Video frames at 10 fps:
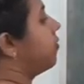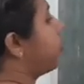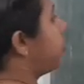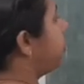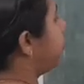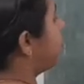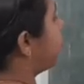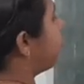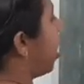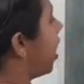for you
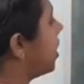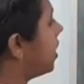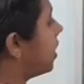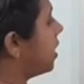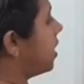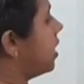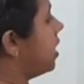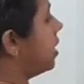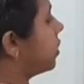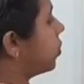y
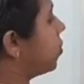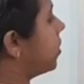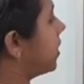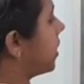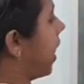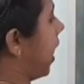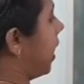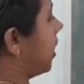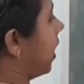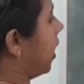is to z,
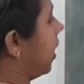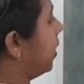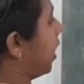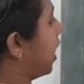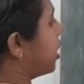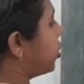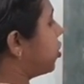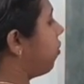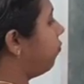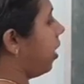the
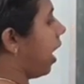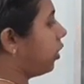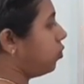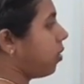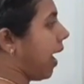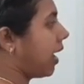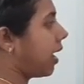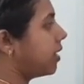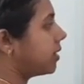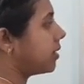ratio of that two
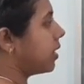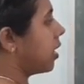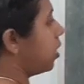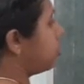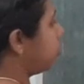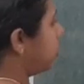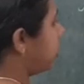angles is equal to